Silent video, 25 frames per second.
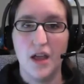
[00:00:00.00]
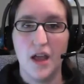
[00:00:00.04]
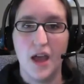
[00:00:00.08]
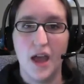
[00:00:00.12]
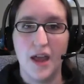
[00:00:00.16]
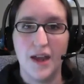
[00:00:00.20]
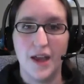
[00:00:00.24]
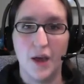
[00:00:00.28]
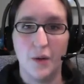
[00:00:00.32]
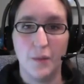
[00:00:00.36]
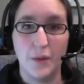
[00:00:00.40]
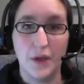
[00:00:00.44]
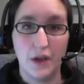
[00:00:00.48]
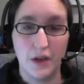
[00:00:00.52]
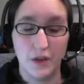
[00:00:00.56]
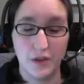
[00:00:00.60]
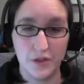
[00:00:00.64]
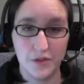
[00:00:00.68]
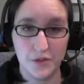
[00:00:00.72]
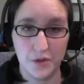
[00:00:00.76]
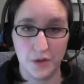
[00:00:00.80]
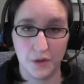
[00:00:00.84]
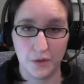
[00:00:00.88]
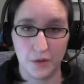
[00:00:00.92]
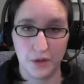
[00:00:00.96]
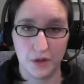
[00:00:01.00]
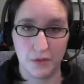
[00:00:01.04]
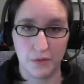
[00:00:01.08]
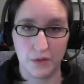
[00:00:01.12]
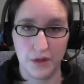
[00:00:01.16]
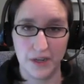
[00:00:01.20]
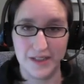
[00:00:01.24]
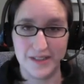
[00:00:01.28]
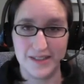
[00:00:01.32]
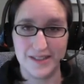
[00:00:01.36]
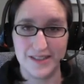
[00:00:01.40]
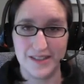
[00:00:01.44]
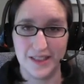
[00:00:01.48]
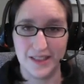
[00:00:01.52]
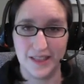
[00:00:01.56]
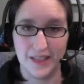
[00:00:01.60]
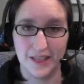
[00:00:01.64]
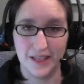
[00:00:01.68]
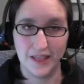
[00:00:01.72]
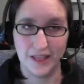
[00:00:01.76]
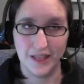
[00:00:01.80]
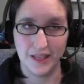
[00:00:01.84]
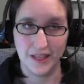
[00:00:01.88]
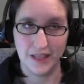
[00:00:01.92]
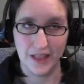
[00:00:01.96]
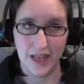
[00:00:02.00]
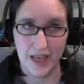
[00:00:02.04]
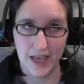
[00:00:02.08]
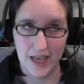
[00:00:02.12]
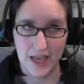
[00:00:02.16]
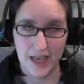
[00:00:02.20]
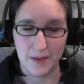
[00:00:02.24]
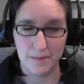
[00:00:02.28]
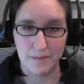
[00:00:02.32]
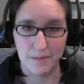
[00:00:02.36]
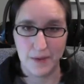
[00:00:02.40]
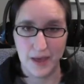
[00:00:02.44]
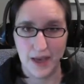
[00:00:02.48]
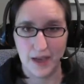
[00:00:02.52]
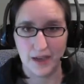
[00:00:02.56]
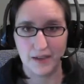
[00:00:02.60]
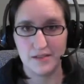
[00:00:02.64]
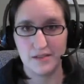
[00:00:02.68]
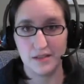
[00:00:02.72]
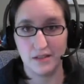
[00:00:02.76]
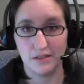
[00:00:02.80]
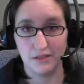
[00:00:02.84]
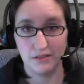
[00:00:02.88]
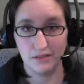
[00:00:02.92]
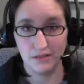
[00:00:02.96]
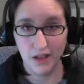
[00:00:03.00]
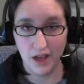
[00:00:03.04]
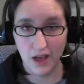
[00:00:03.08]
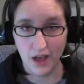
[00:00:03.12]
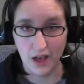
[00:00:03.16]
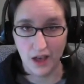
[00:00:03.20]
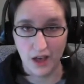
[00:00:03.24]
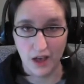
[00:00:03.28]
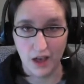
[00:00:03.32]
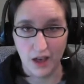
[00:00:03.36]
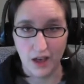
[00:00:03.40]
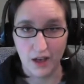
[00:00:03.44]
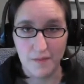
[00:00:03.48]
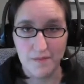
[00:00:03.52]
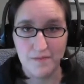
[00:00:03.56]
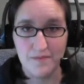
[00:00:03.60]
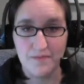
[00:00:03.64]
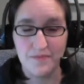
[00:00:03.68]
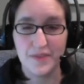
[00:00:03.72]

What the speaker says: and now we also are going to raise lay back to la,